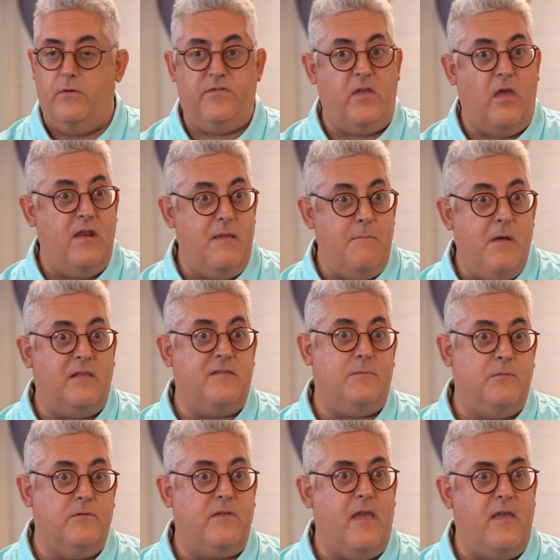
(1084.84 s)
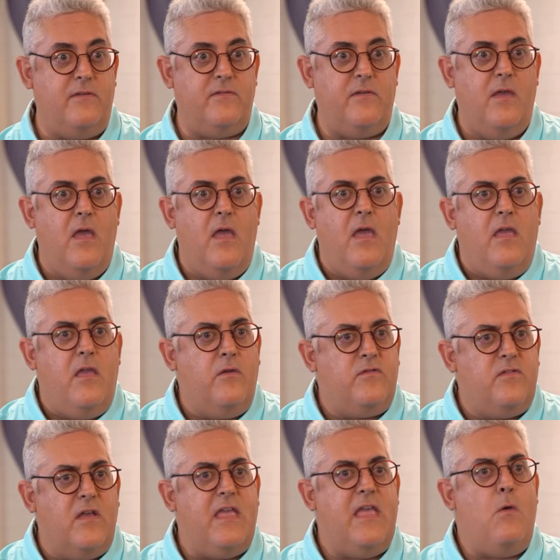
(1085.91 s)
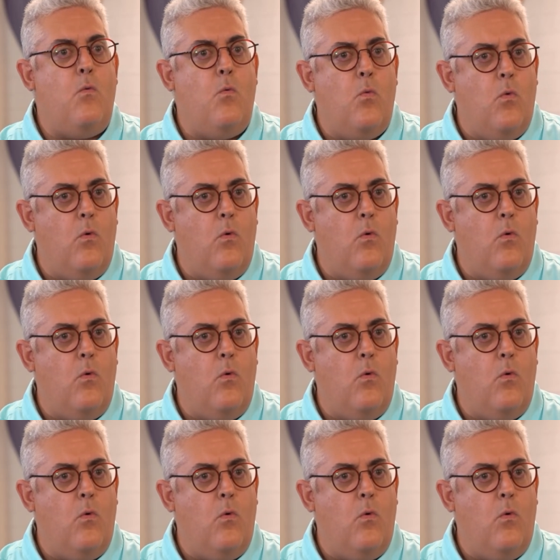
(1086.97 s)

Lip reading: certainly multiple days. Sagi,